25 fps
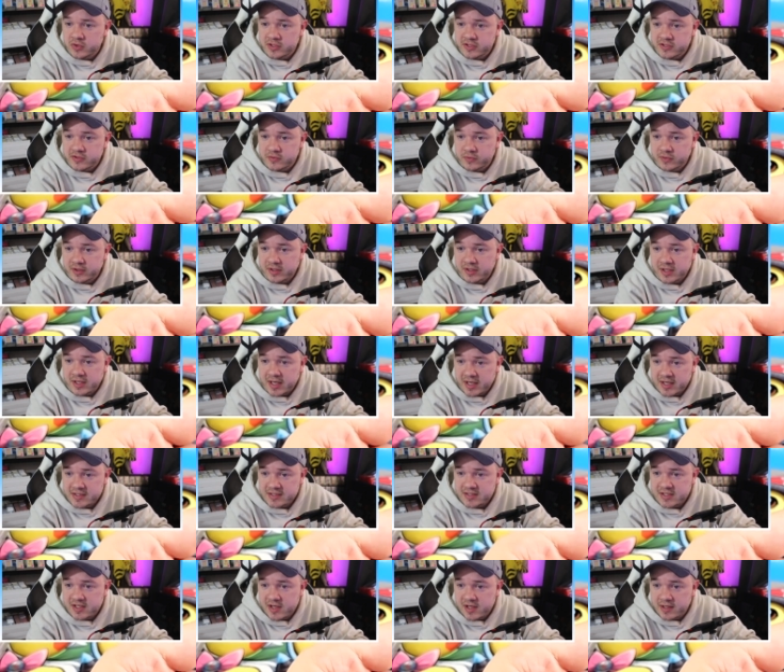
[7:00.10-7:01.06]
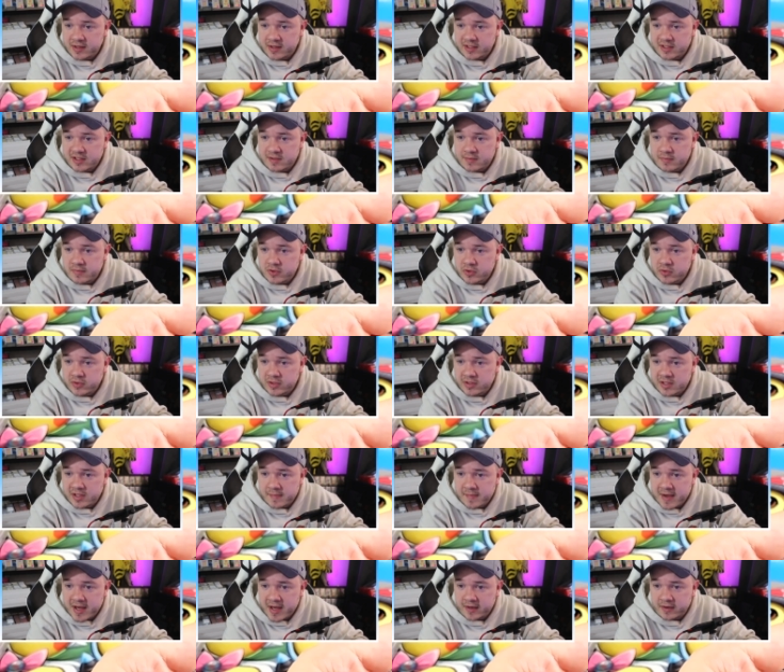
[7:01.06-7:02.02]
one is really nice. You get like the moon in
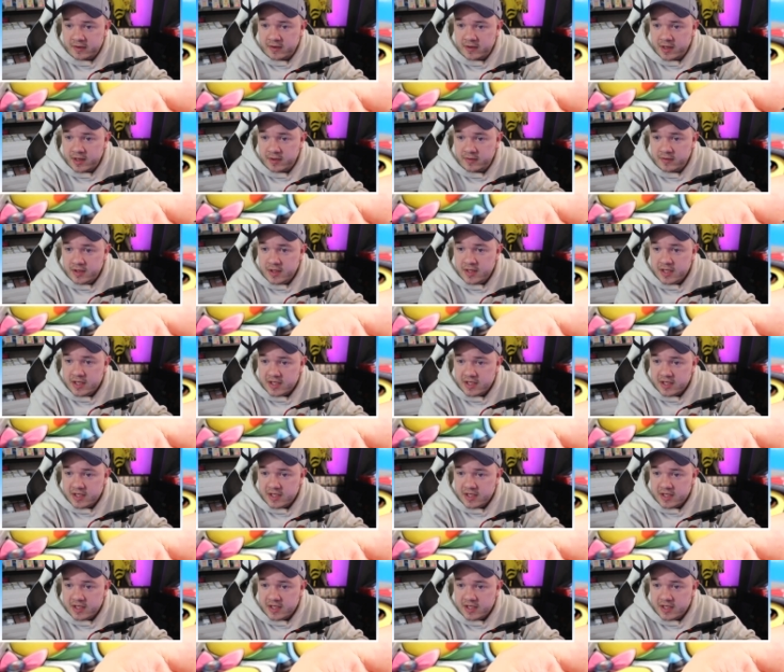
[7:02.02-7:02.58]
the background,